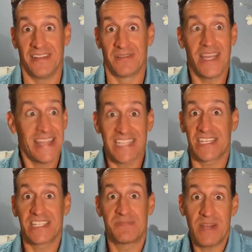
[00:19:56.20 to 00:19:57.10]
right? That's
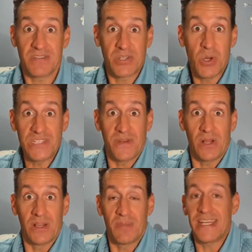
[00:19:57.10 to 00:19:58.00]
it's being
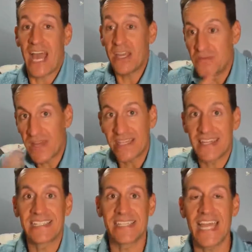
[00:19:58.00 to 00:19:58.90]
resourceful. But now you've got
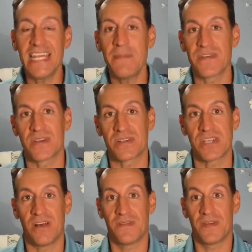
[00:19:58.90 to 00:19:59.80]
things lined up for
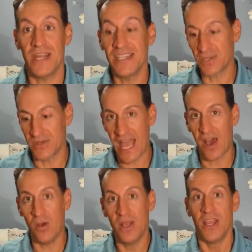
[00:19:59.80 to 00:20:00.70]
yourself, right?
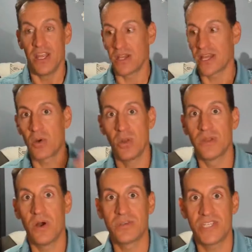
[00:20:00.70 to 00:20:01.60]
now you're like, well,
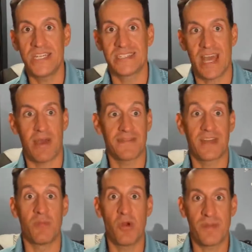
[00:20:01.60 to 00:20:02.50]
oh, geez, now I've
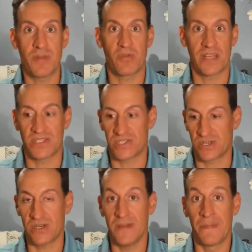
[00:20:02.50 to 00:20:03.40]
got more people
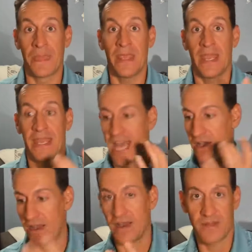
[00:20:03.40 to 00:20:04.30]
registered, and now
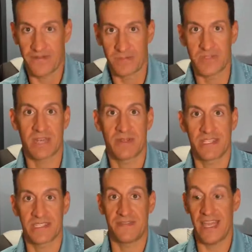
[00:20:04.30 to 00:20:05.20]
I'm, if I'm talking about
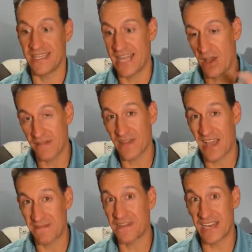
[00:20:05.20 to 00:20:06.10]
this event, now I've,
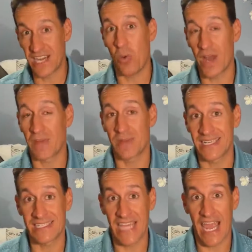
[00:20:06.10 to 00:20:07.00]
I've figured out what I'm going to
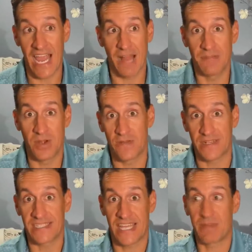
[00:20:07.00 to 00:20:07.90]
say. I'm
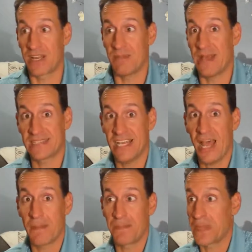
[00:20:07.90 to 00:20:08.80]
nervous that I'm going to mess it
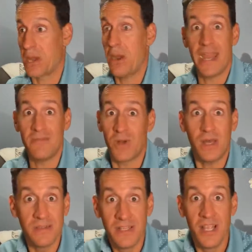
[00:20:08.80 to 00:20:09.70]
up. All right, well,